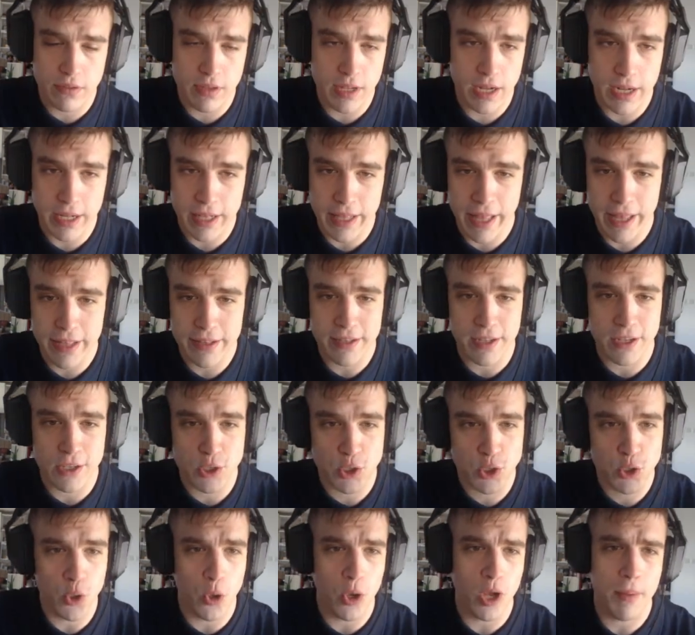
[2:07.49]
need a clan,
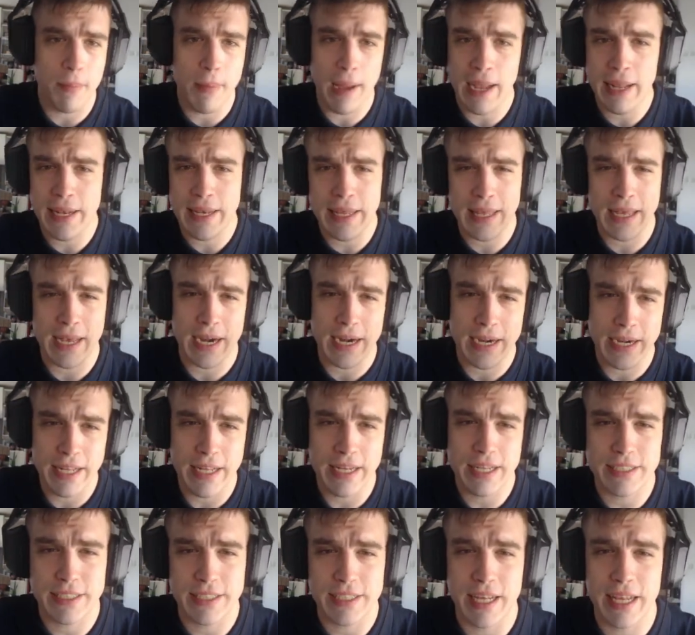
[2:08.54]
join mine, the
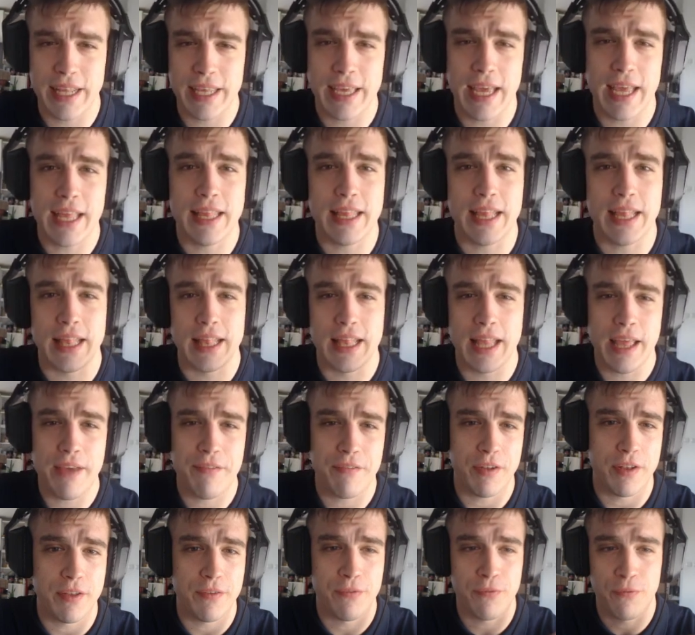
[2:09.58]
Arena Syndicate
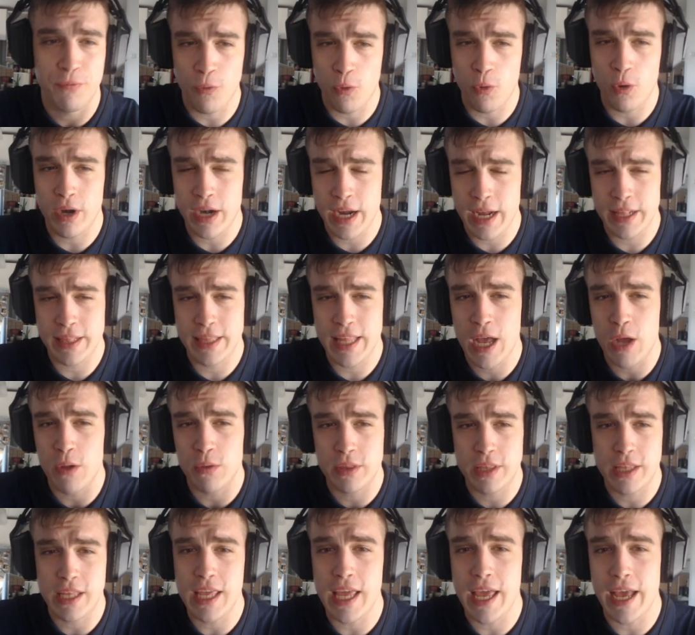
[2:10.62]
level 4 right now,
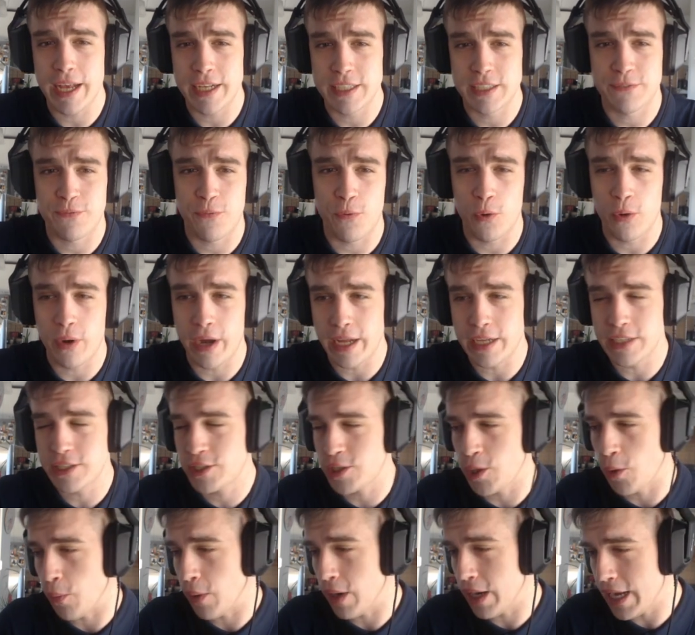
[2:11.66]
TS4A.
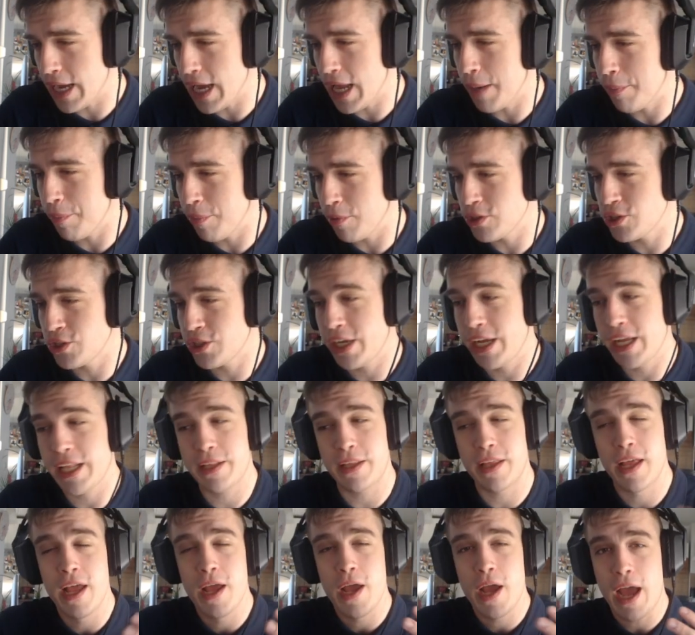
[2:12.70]
So we're kind of pushing it.
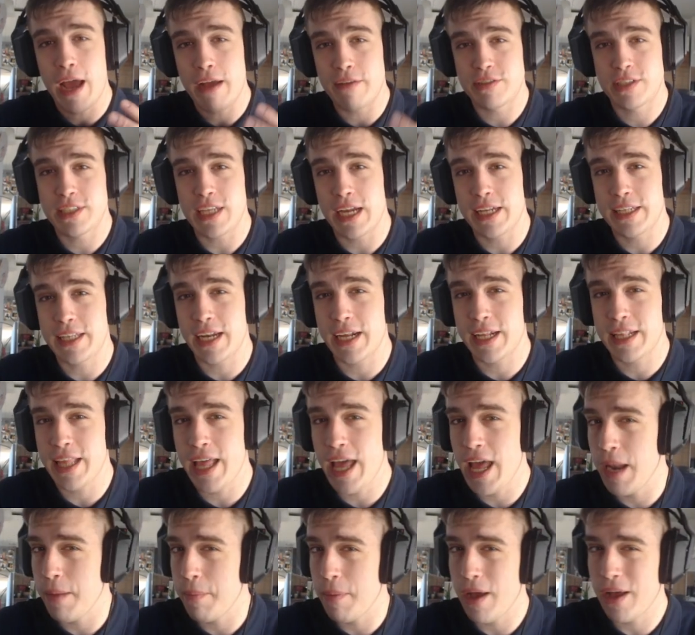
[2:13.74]
I've started a
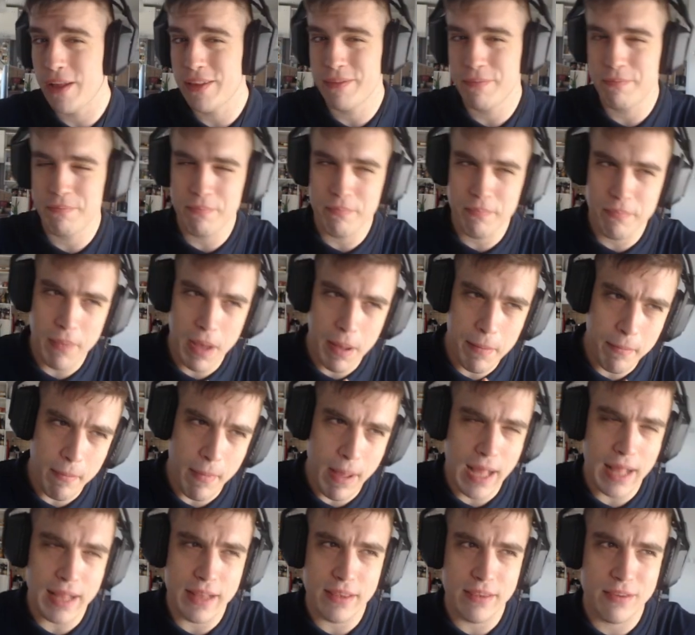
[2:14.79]
clan about a
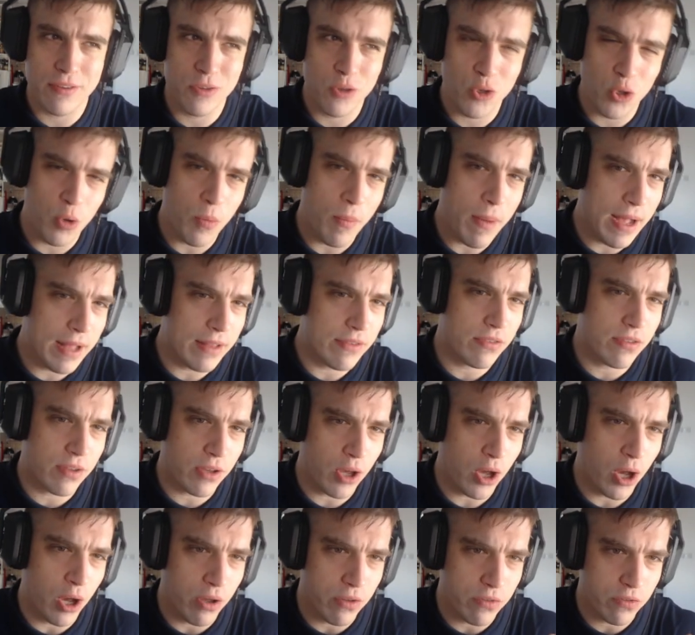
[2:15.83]
month, 2 months
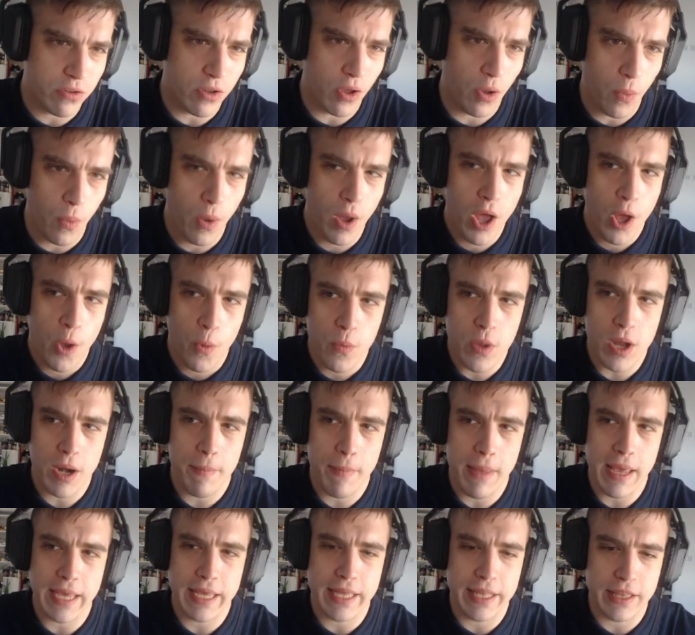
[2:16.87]
ago, so we are
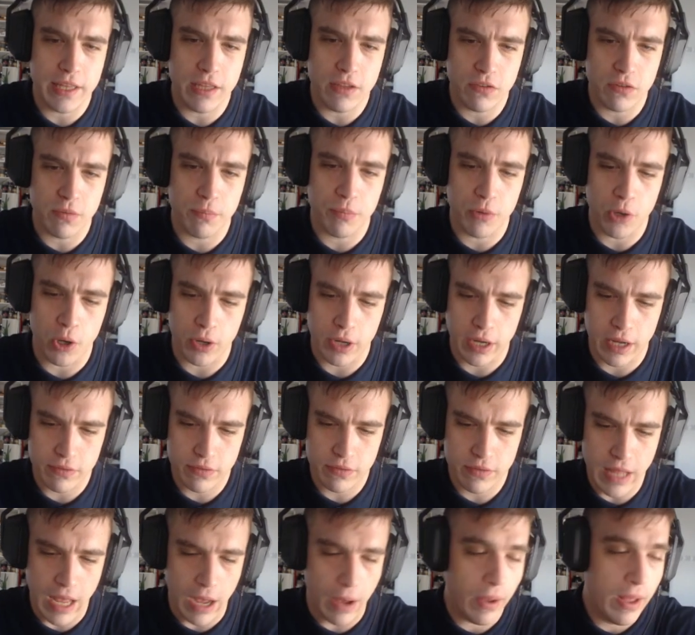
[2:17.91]
making decent
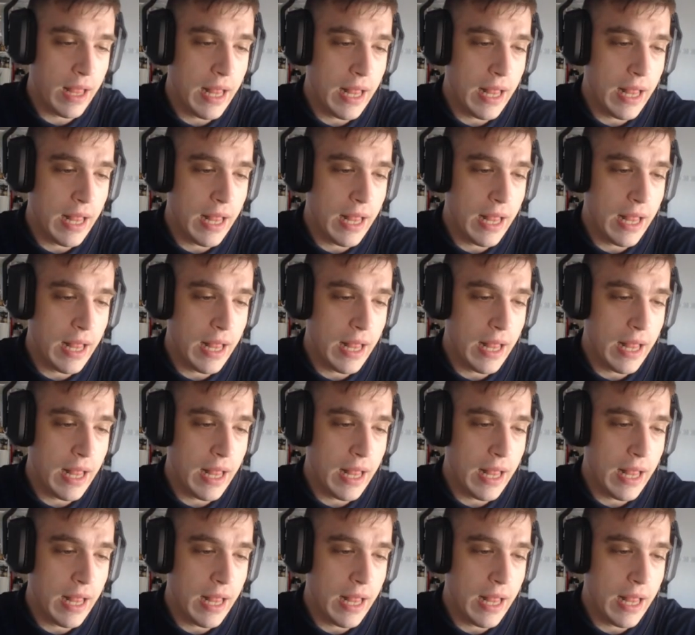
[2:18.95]
progress. Now,